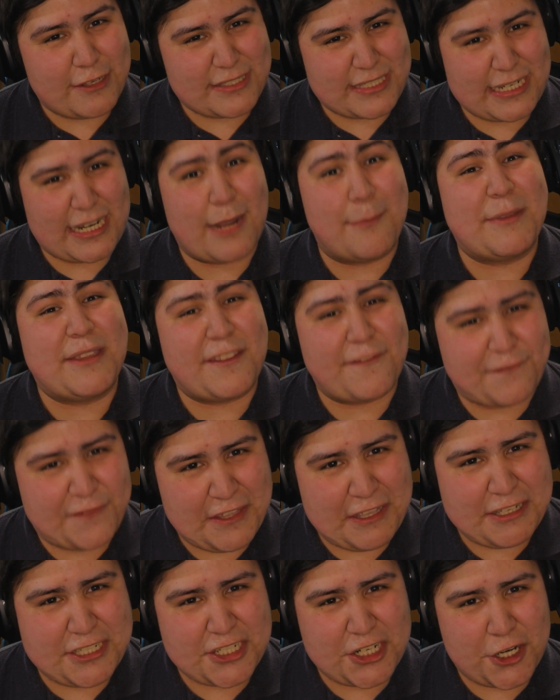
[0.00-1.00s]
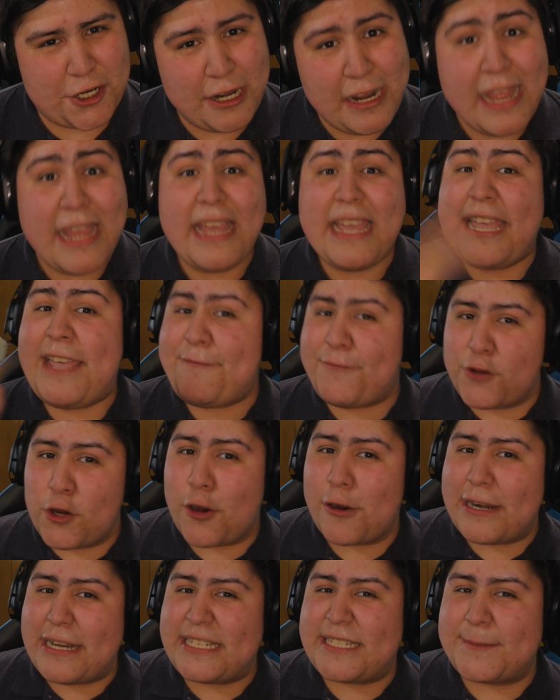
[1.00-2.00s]
videos to come in the future. If
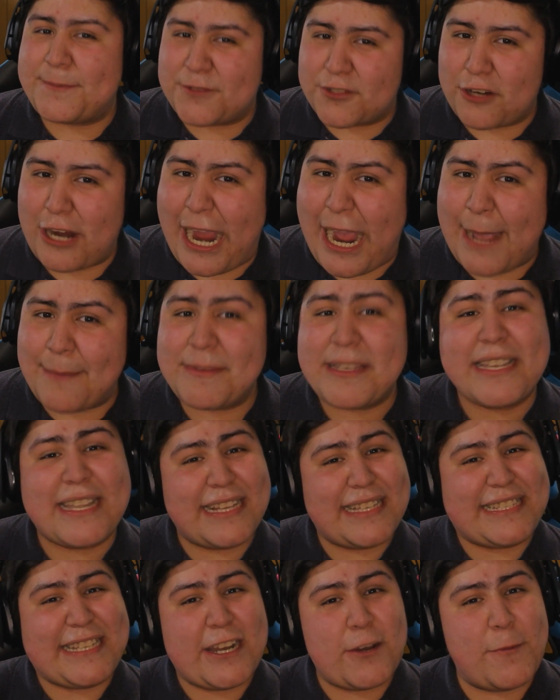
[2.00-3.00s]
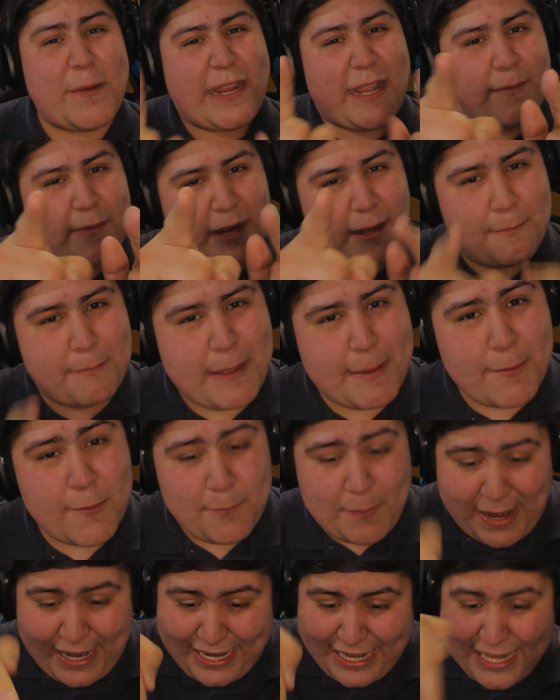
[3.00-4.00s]
you're already subscribed, consider becoming a
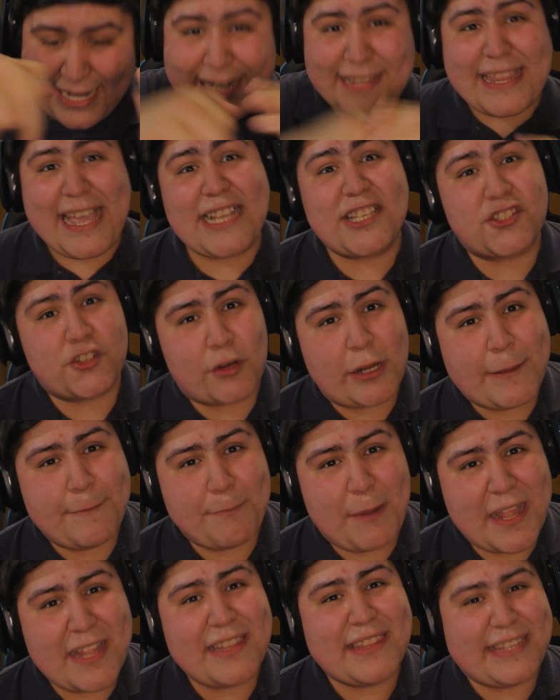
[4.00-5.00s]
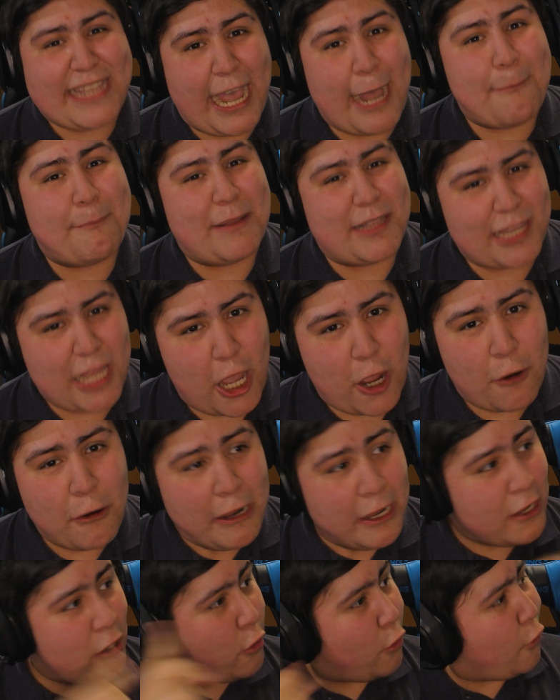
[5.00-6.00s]
member by hitting that join button down
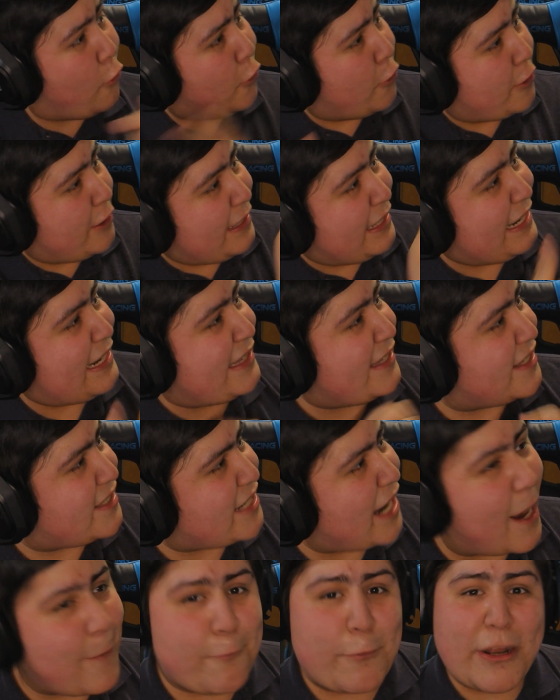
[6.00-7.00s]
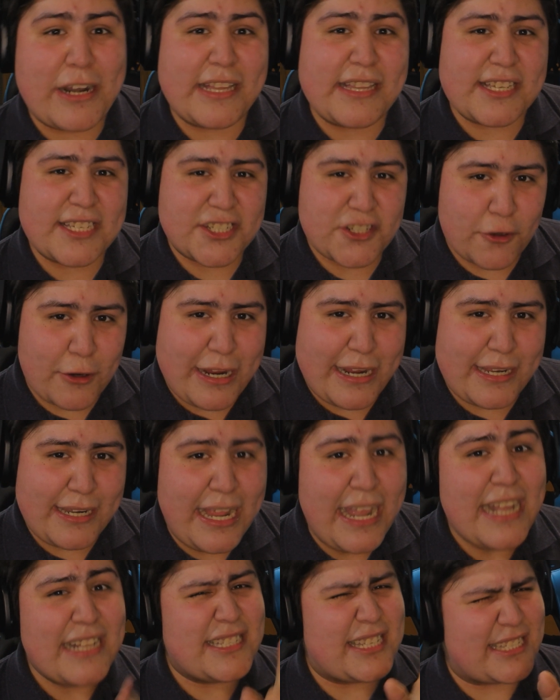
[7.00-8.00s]
below or hitting the top right of the
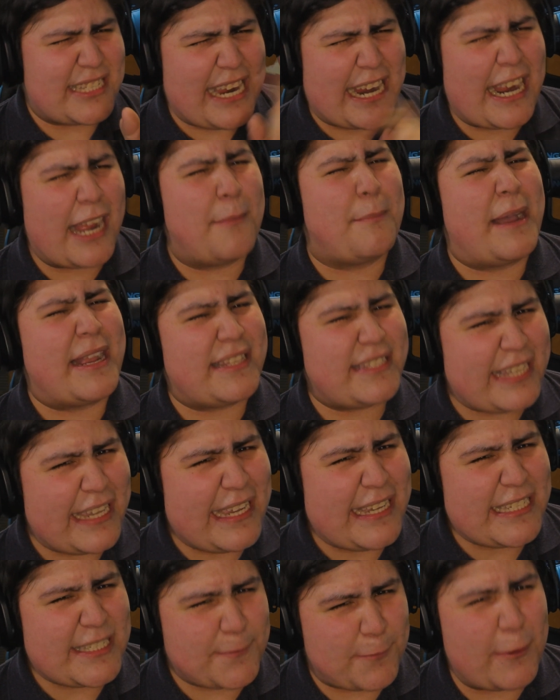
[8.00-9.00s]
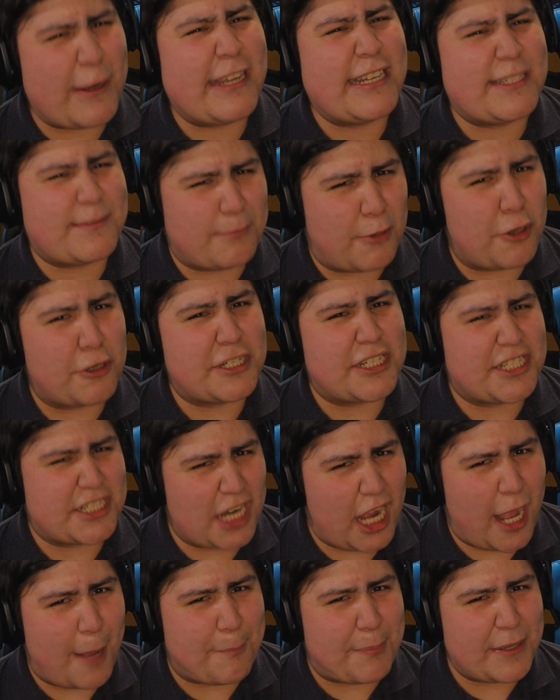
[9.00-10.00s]
screen to check out my Teesprings merch
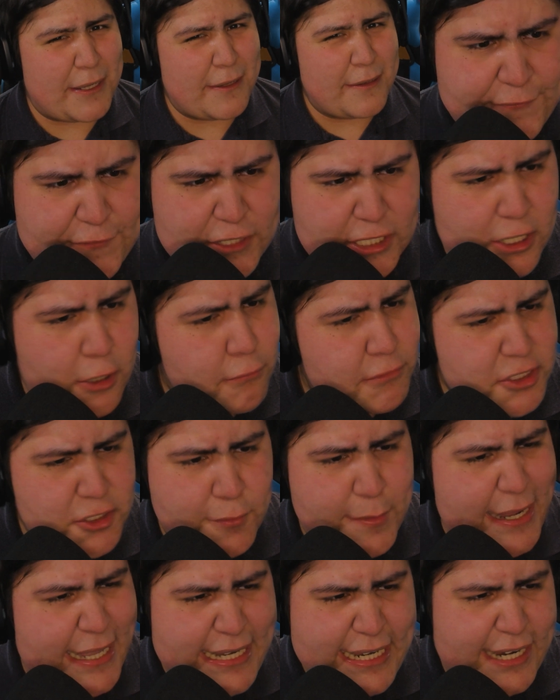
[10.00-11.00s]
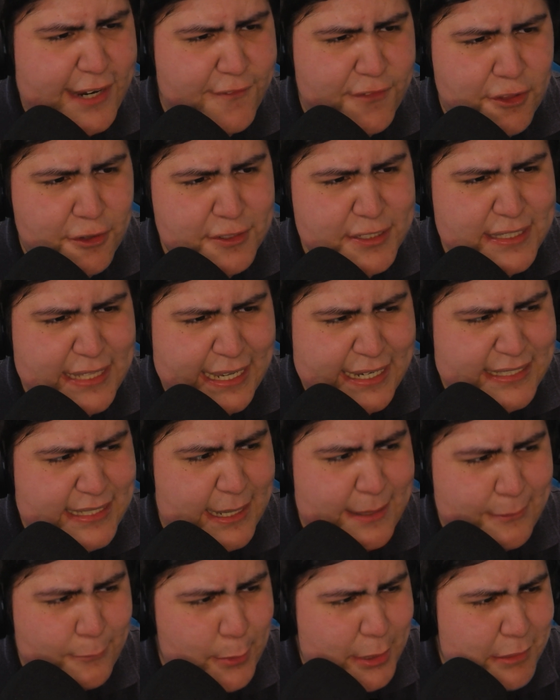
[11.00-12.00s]
shop. If you don't do any of those
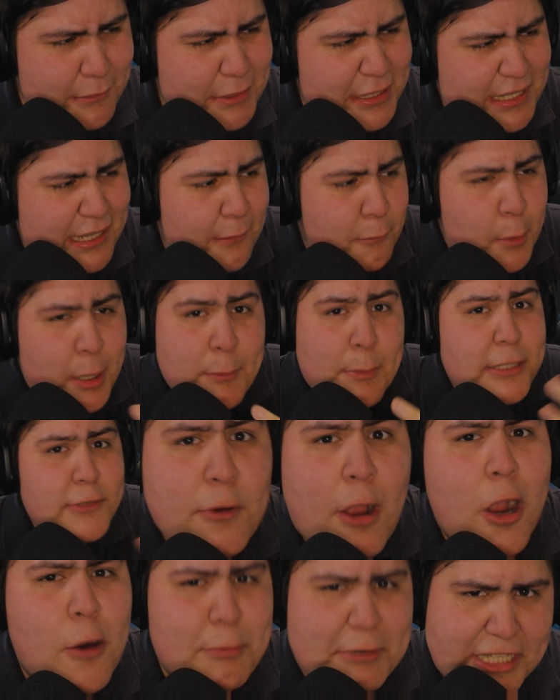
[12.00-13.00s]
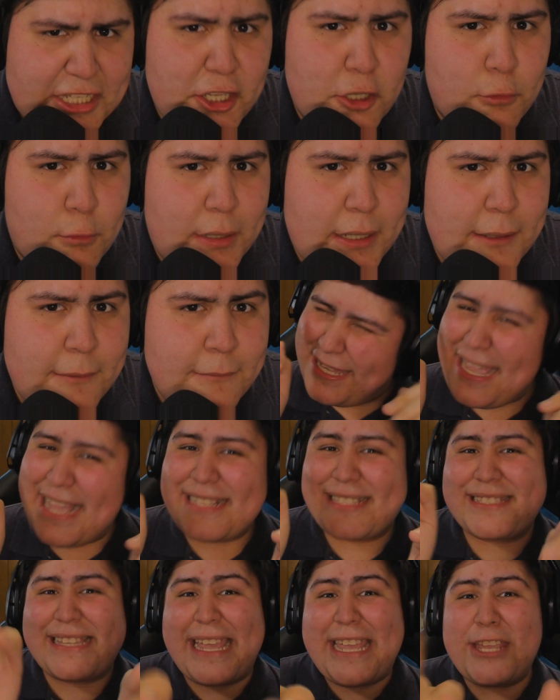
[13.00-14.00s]
things, I, what, what, what's wrong with you? But
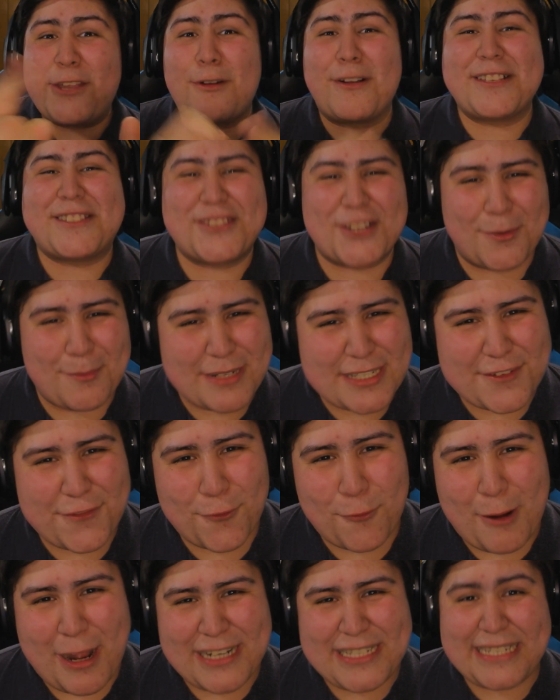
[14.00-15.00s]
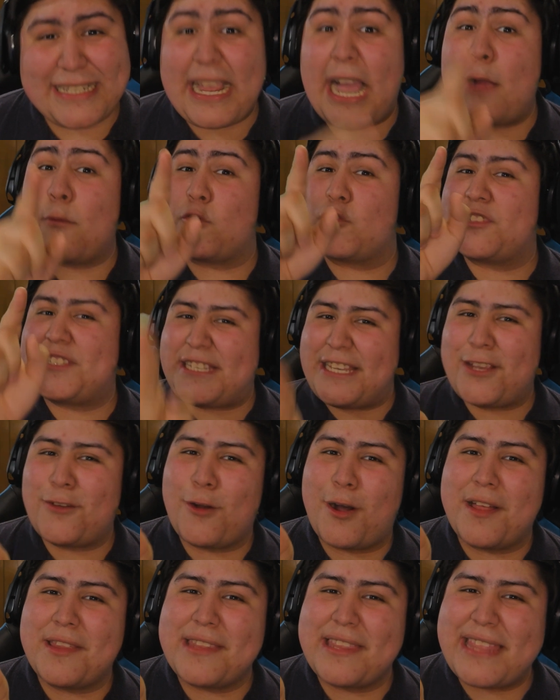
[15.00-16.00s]
yes, thank you all so much for watching. I will see
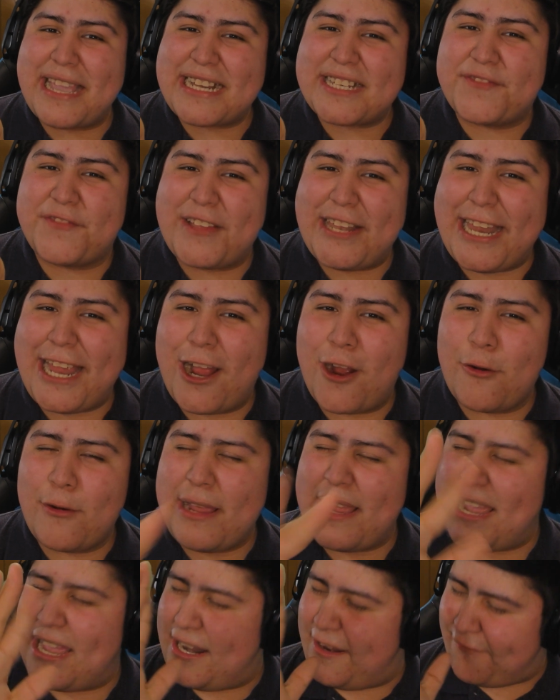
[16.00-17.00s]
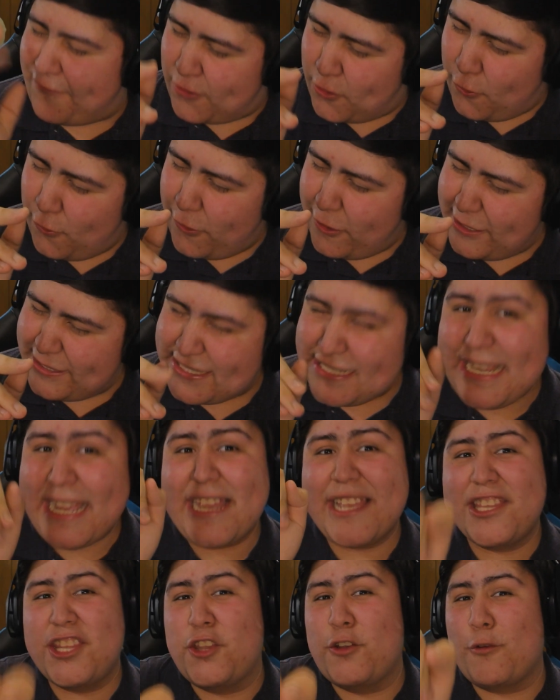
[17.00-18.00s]
you on the next video, and of course,
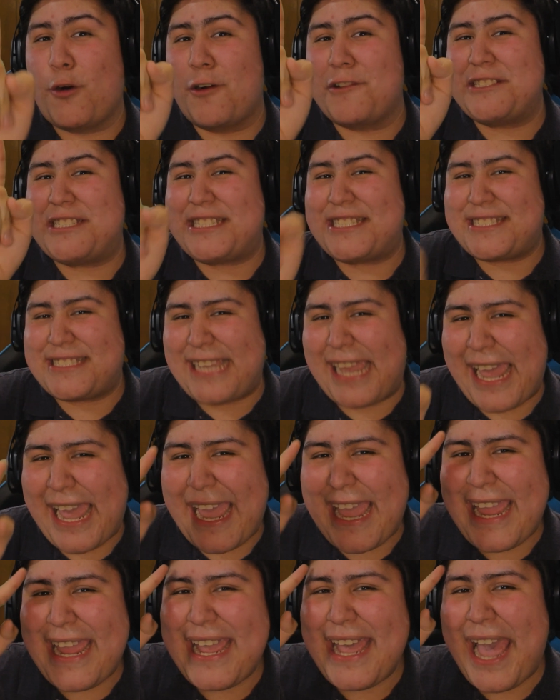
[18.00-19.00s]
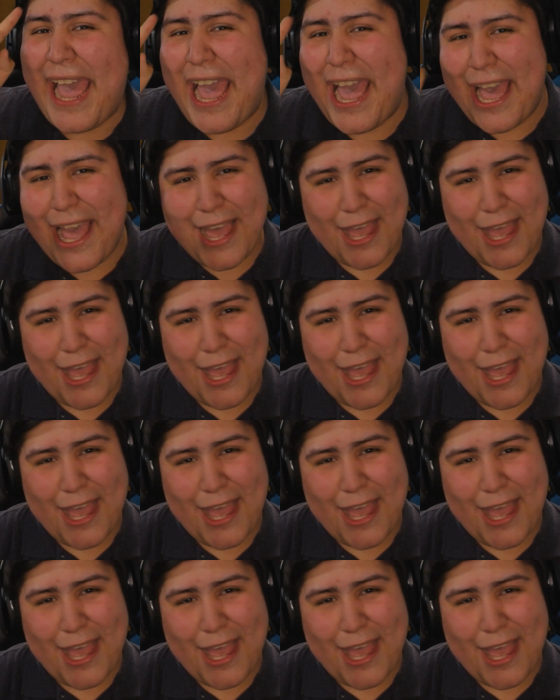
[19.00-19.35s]
you all stay